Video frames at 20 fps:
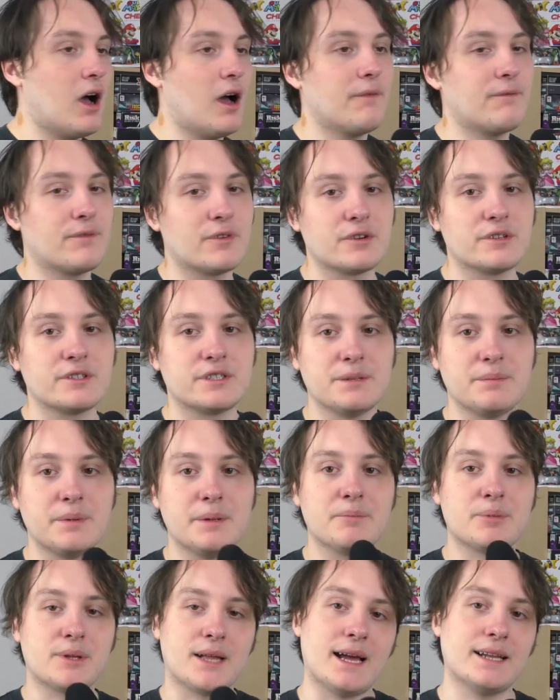offered to be
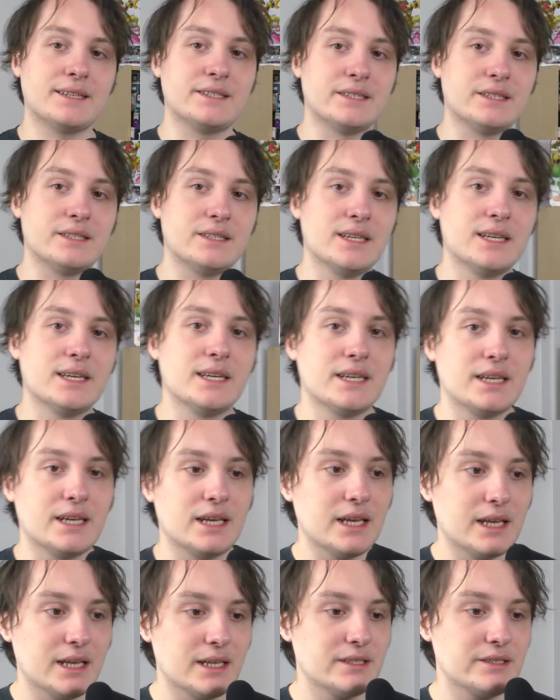planted
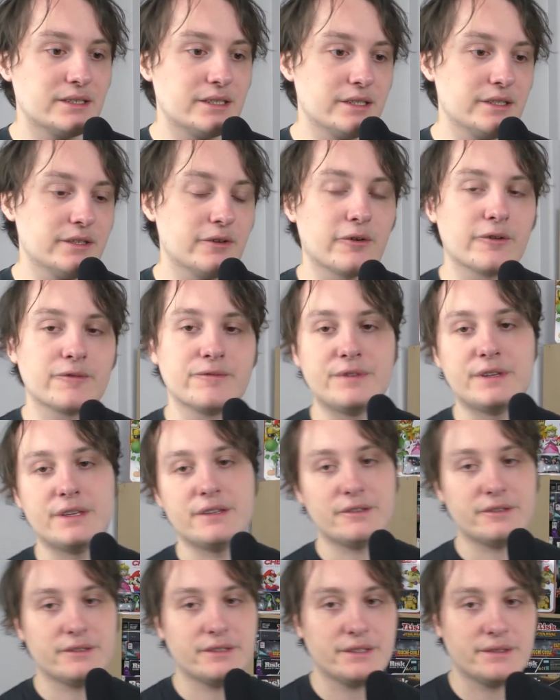into your
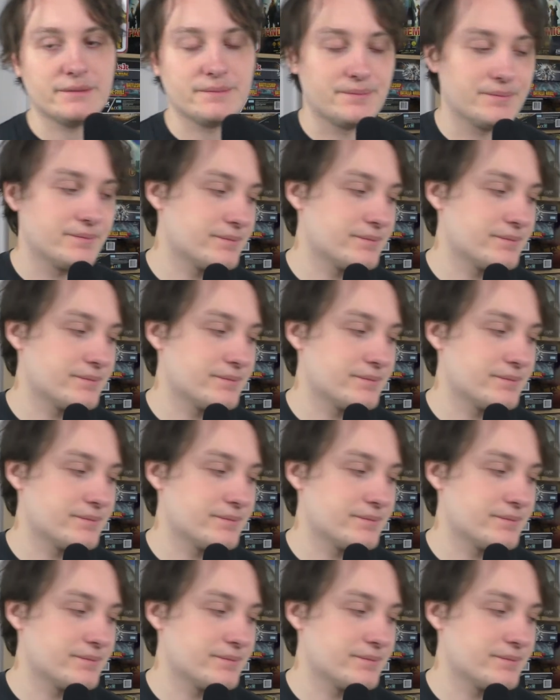fields.